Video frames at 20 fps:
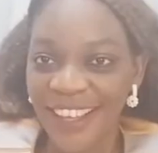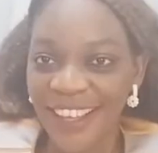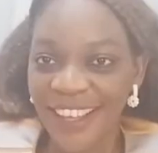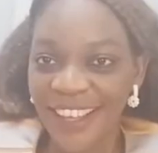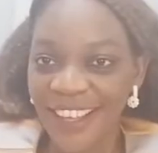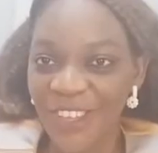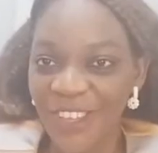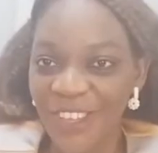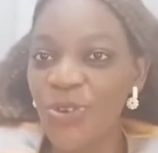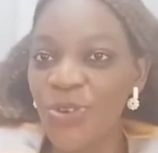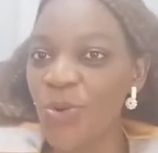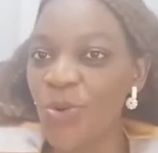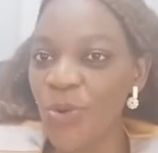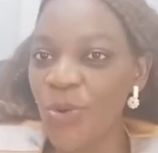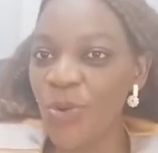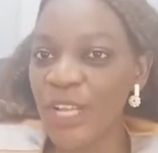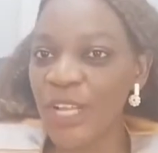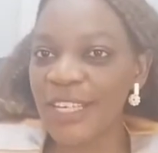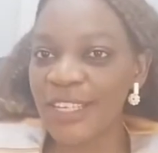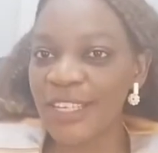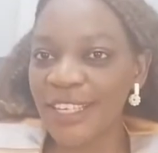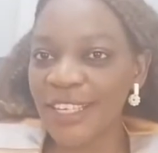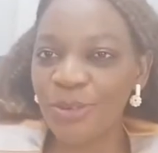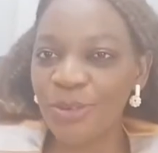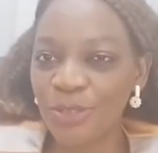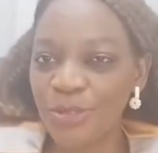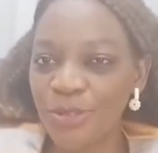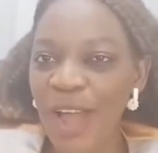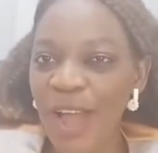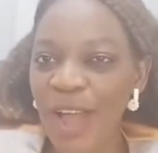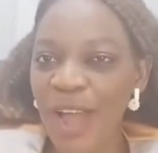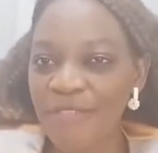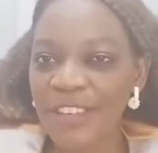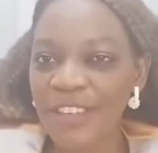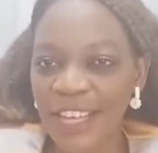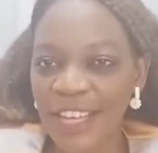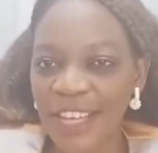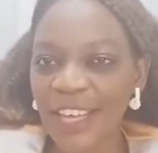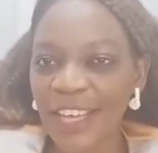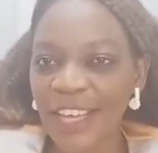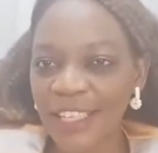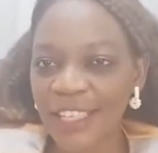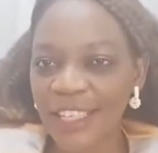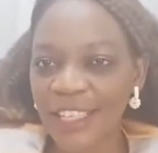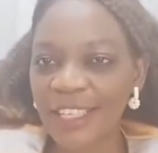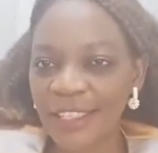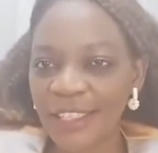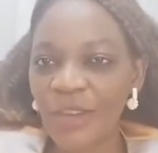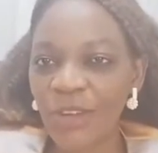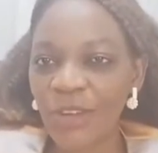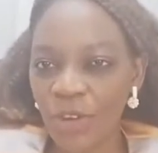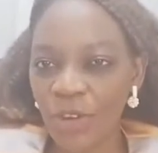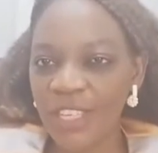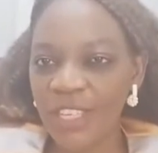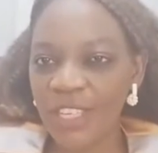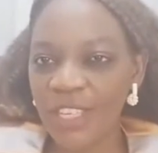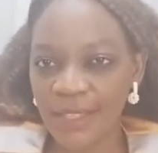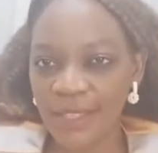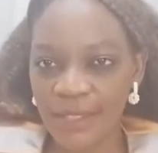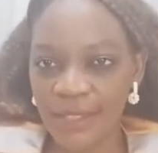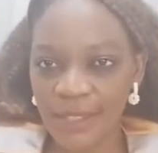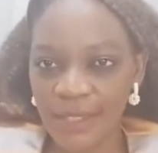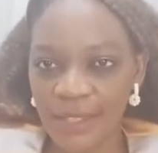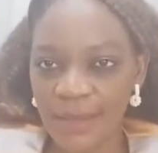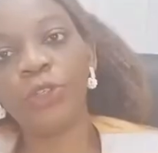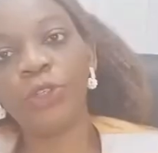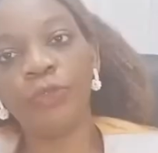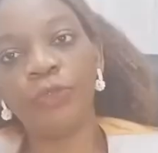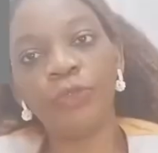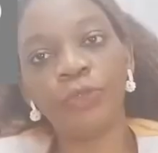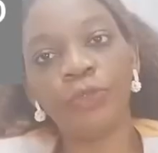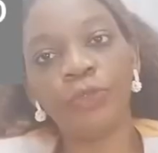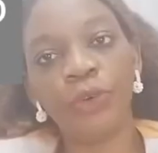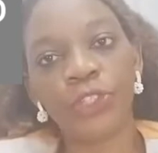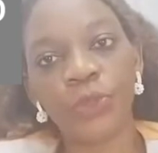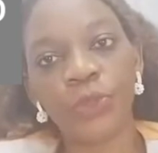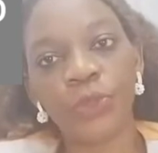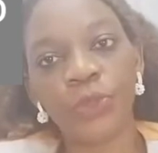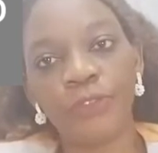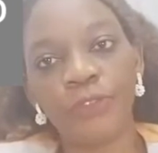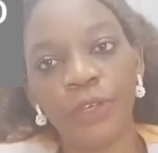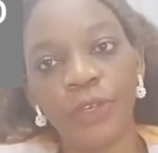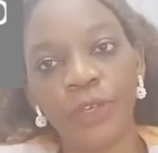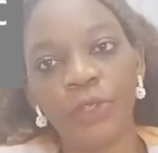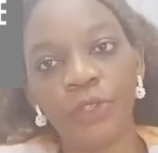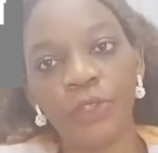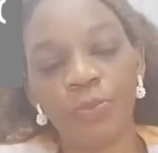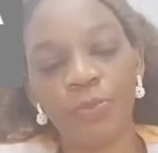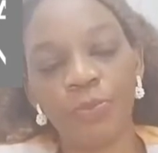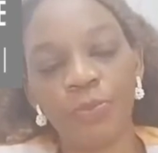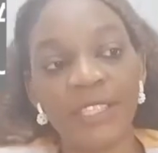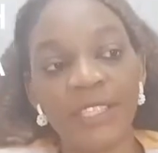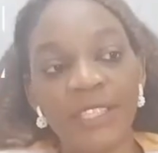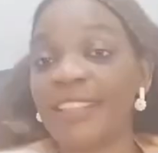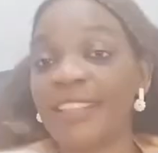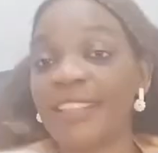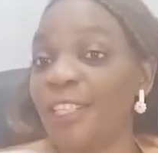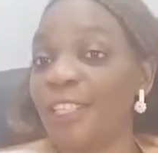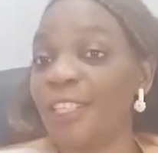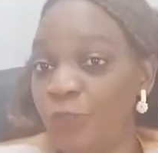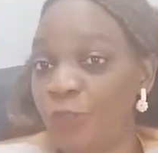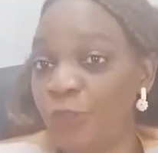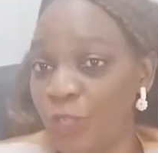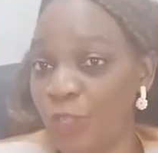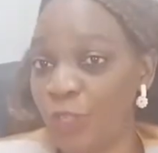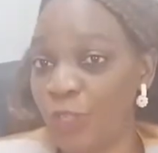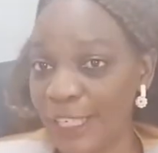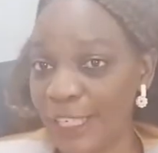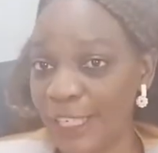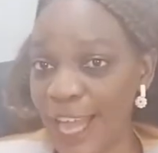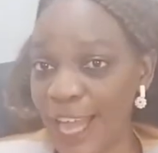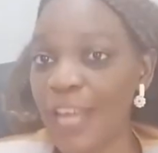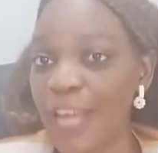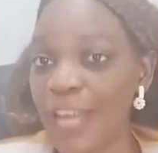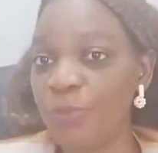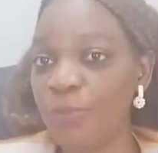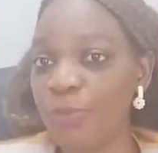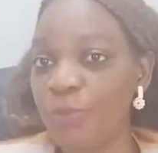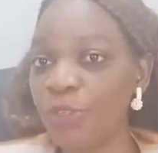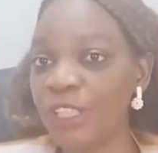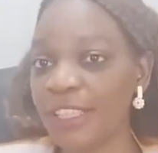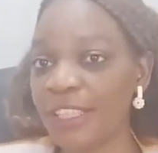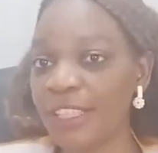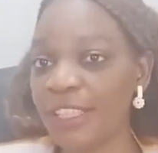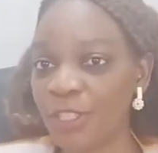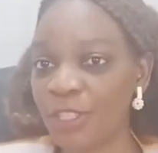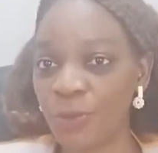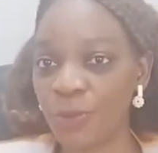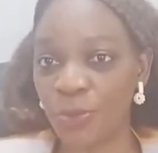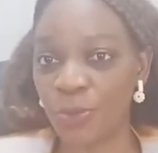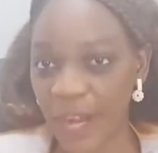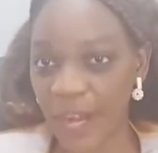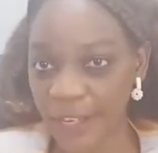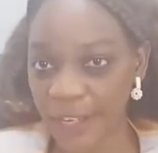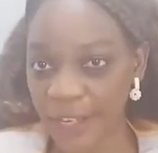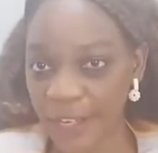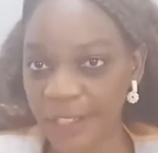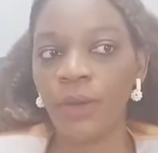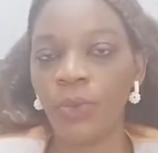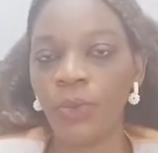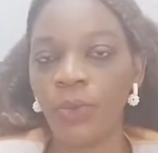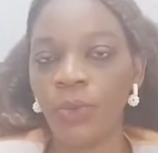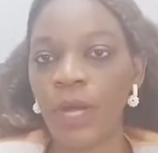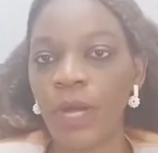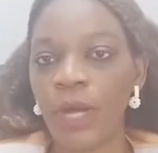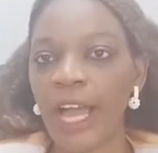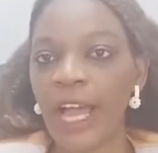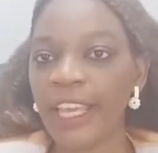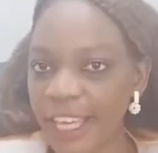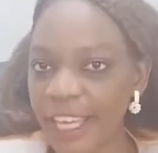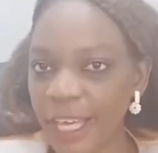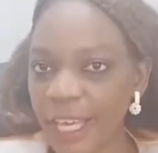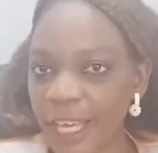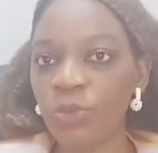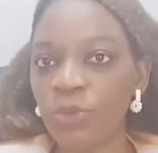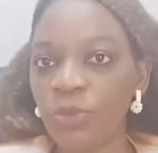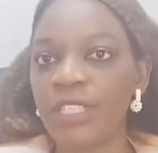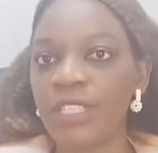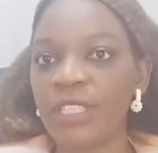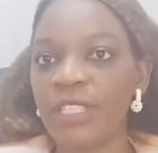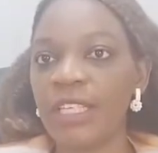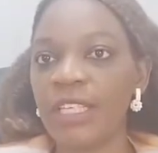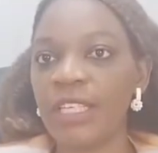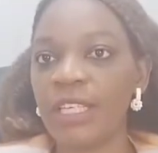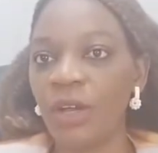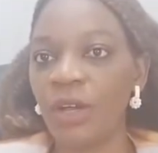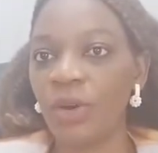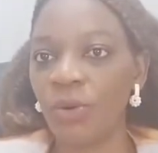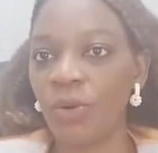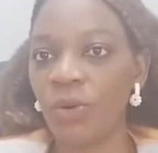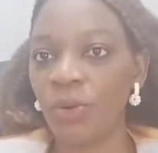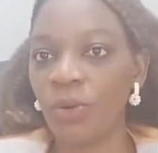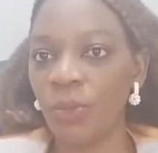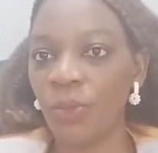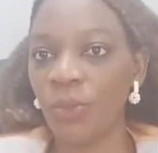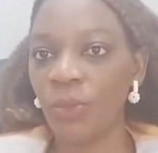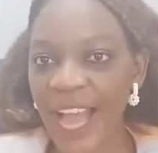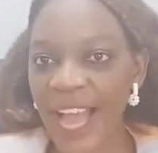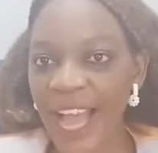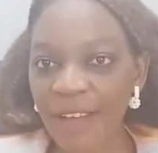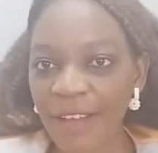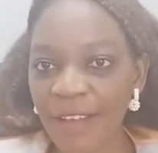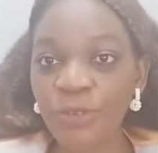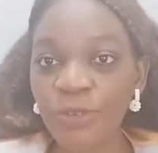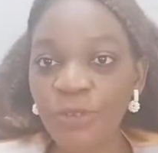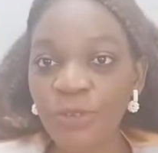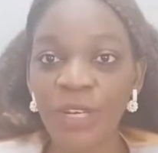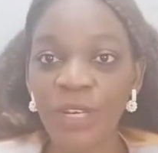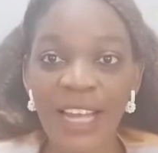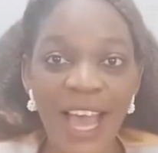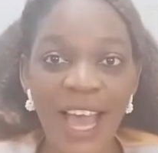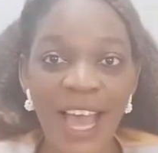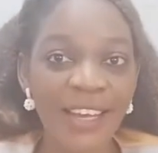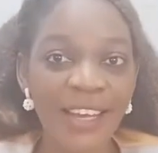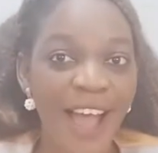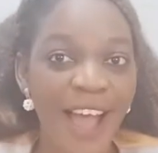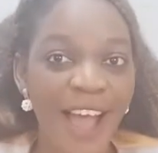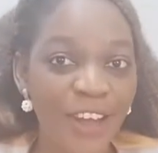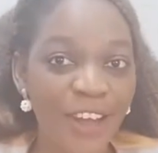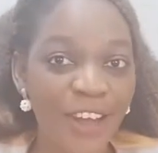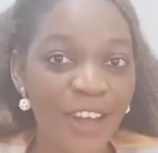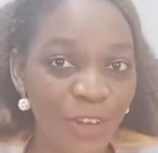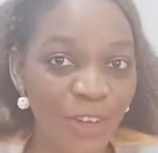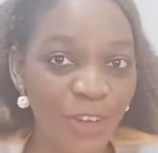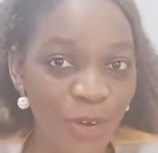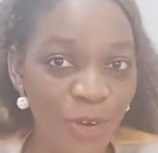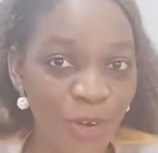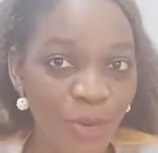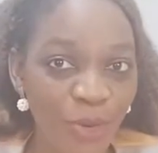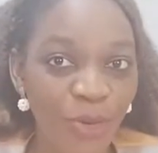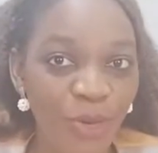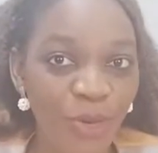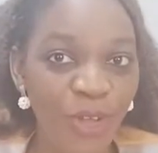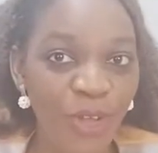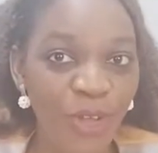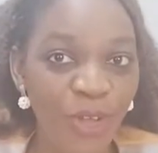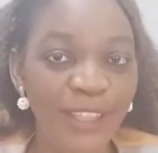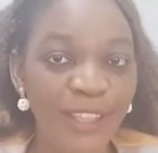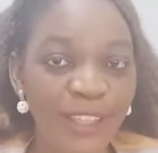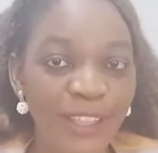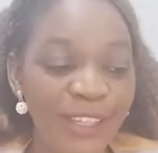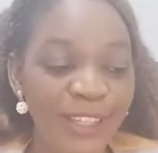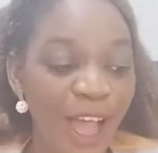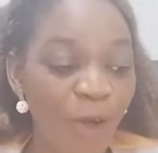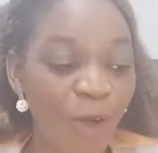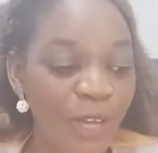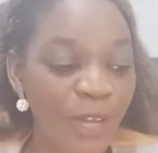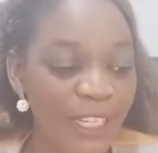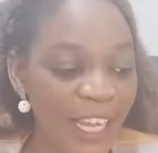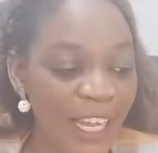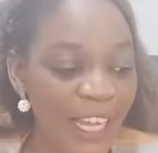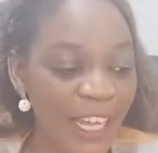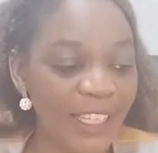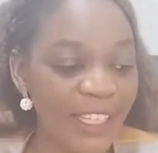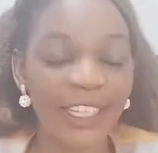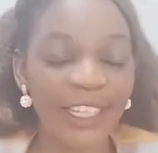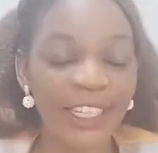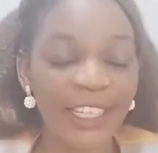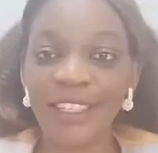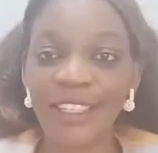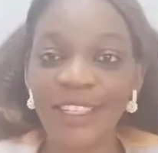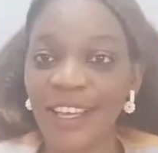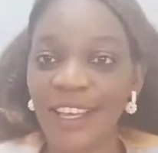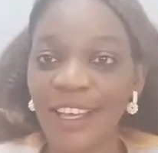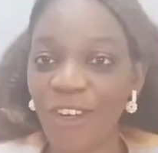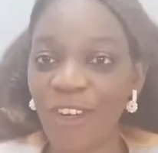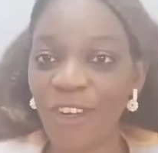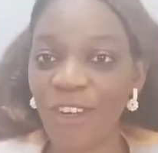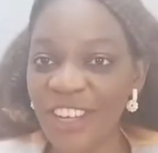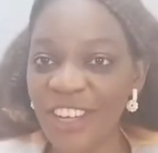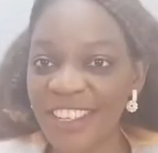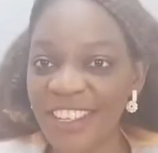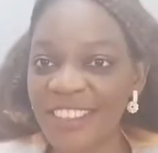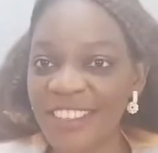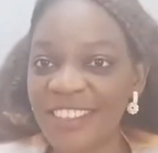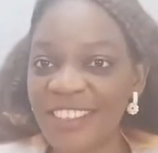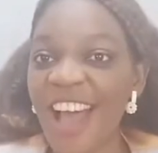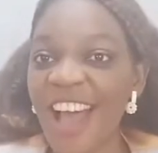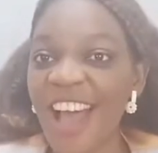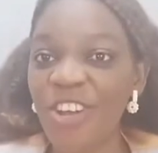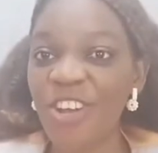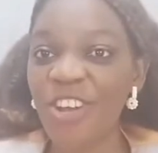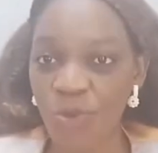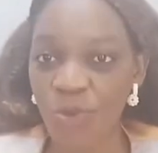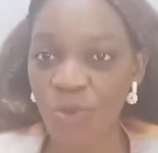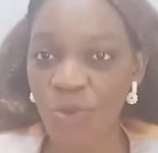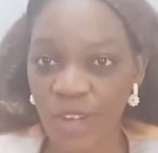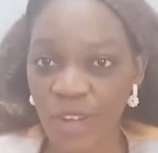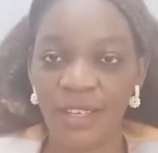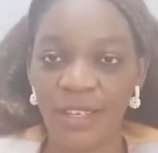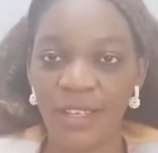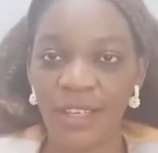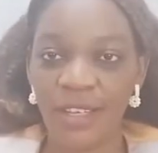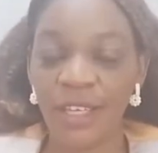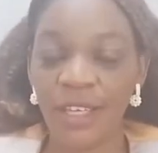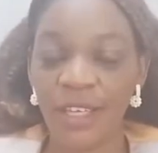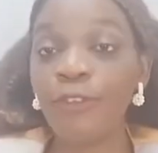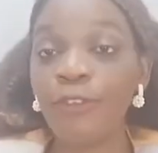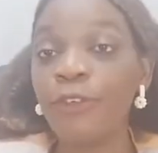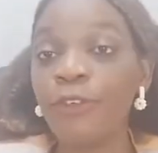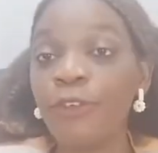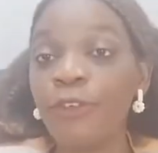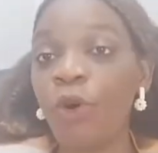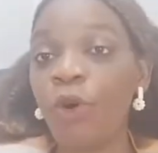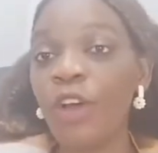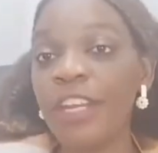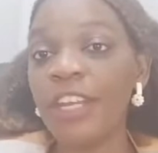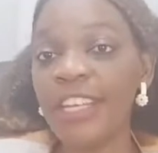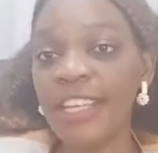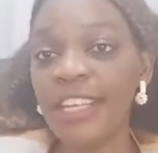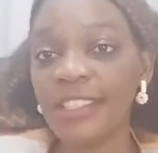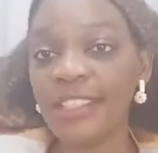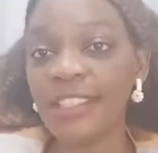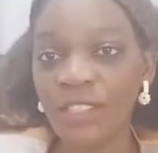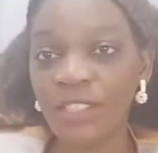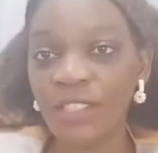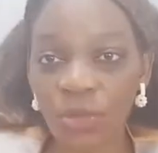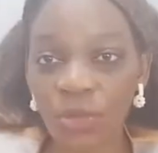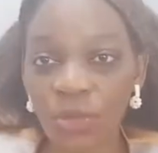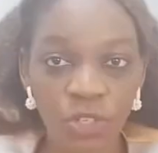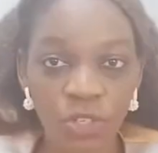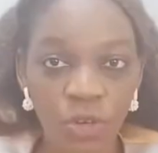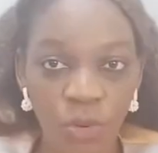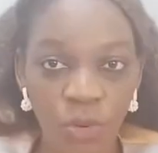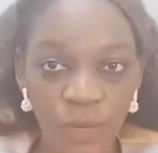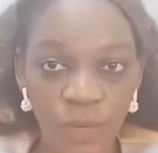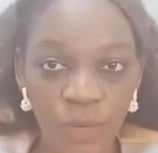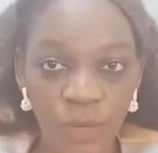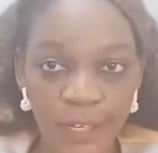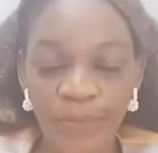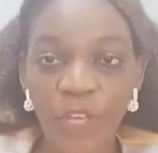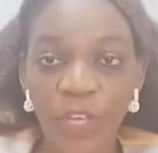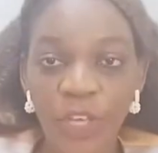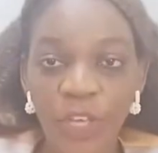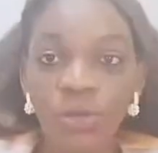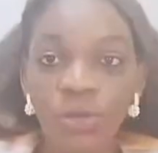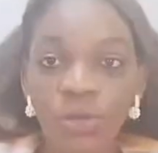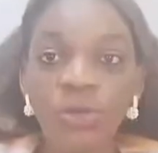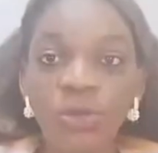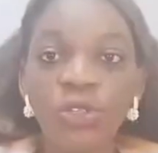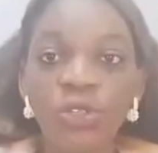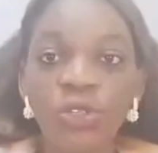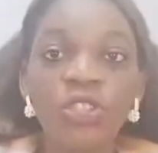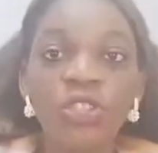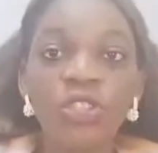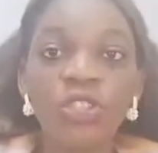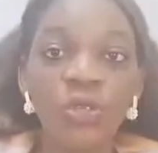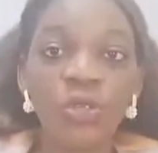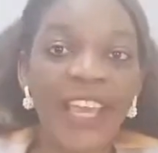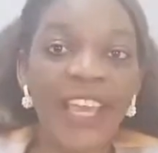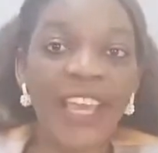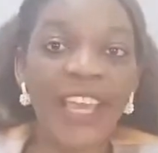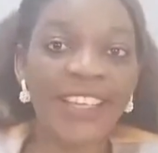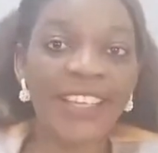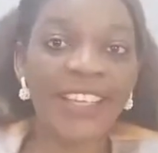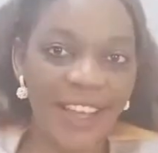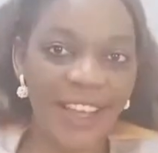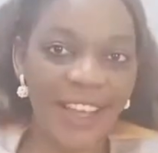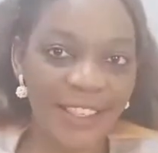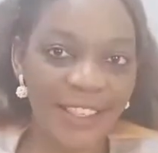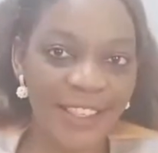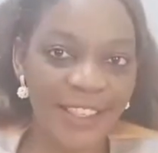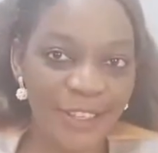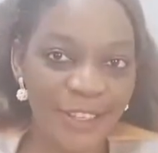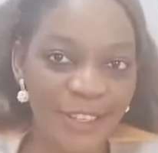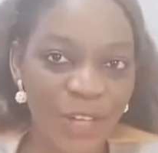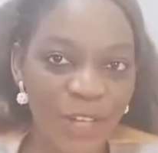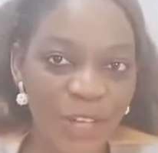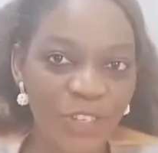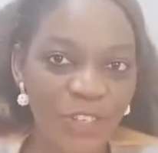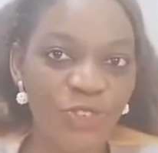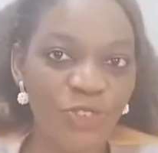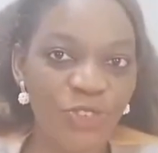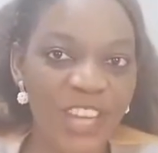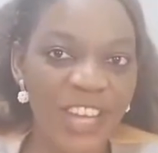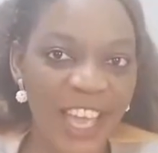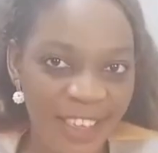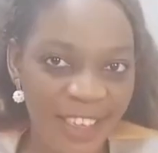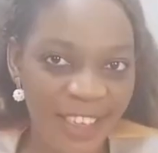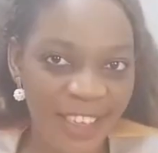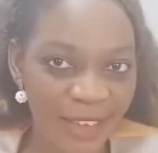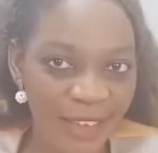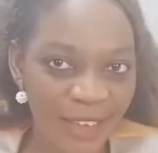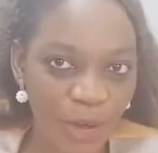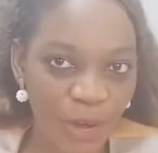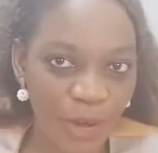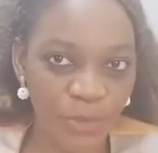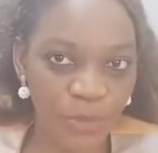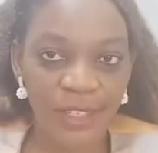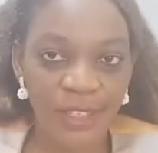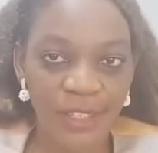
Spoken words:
You will need to have a targeted audience. For sure, for you to be successful and build this brand, I came to see we have to learn and know that our targeted audience are known. If your audience is not known, you will not know exactly what should I give out.